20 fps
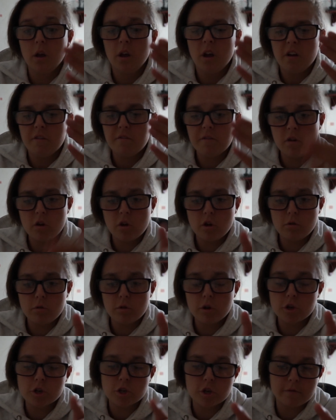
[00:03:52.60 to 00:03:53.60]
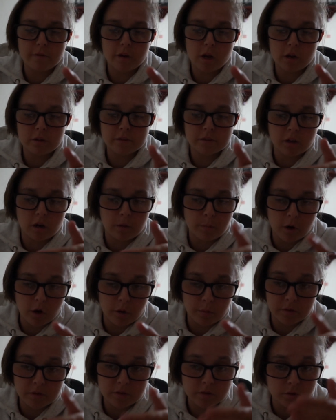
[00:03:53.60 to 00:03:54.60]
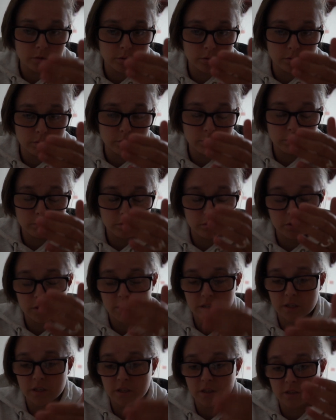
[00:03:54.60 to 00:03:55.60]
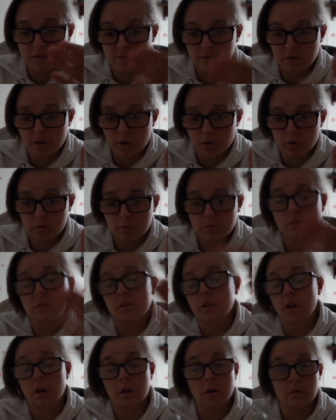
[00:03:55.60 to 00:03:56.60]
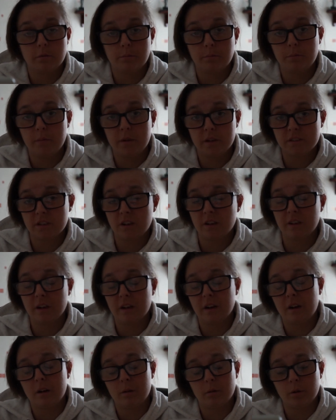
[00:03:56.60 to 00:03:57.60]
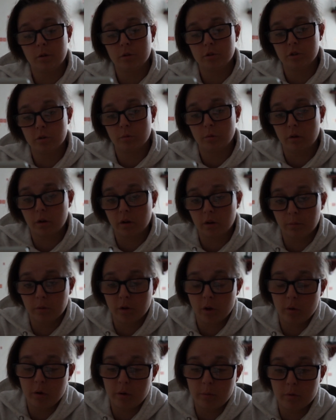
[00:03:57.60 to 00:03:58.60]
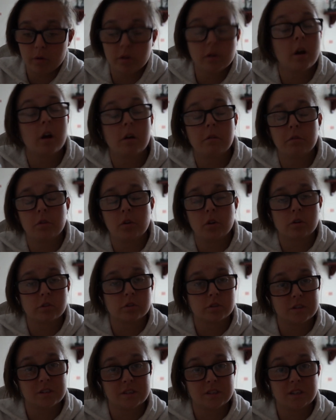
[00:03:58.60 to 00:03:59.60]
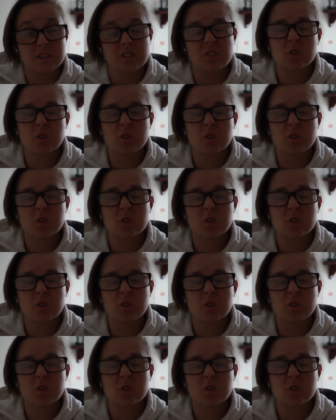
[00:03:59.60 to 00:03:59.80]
a few YouTube videos that I'm hoping to succeed to film. So I've, it's out there now on YouTube what I'm going to be doing, but hopefully you guys should see it